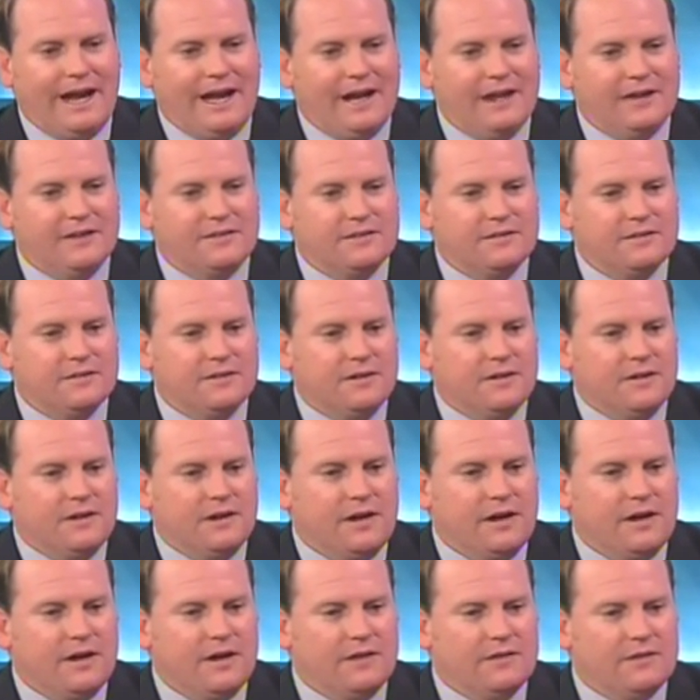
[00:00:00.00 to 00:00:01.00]
and
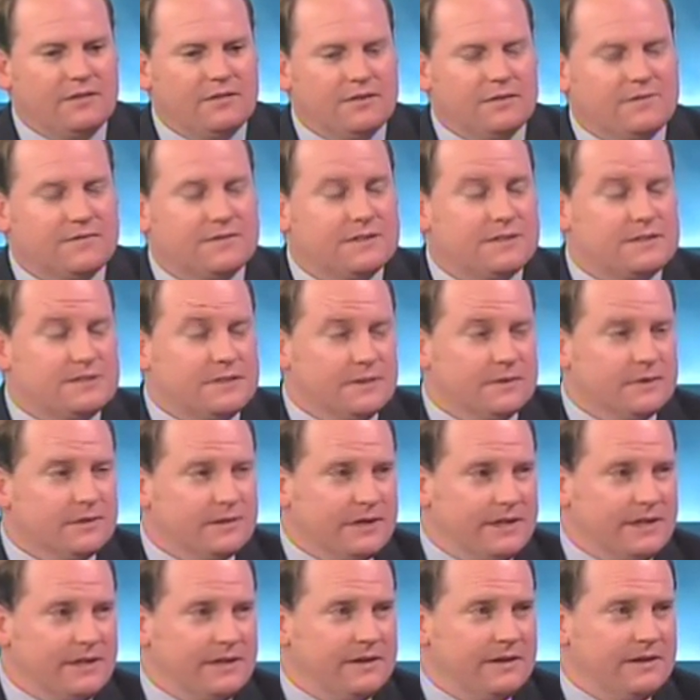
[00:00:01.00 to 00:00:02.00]
uh, the
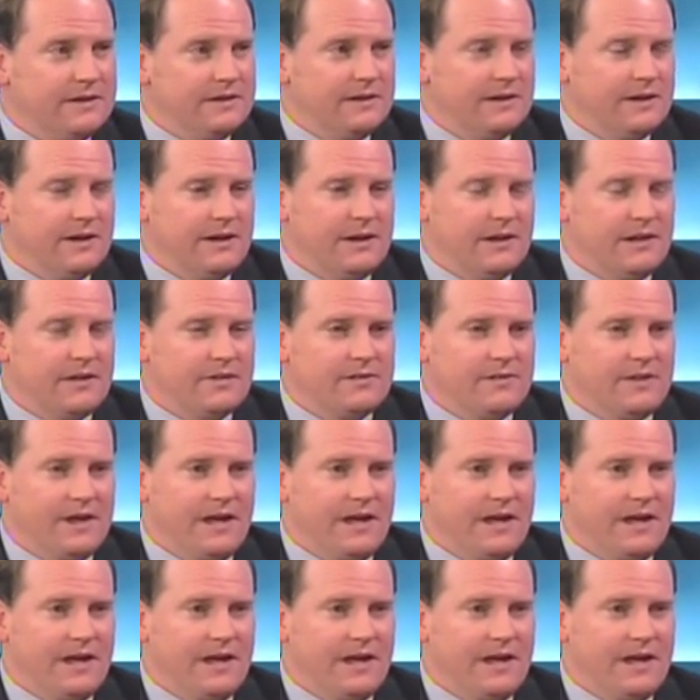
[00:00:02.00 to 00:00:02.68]
facility Uh,